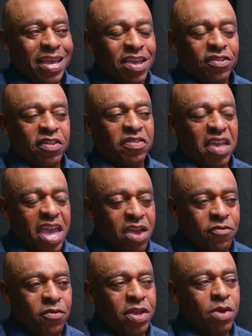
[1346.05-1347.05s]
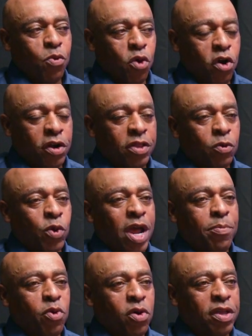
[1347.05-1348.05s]
He says, every word. And when
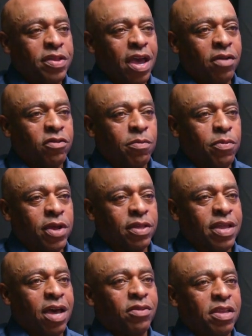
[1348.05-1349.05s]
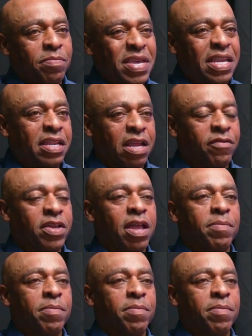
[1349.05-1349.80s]
I broke it down to break down the meaning of it,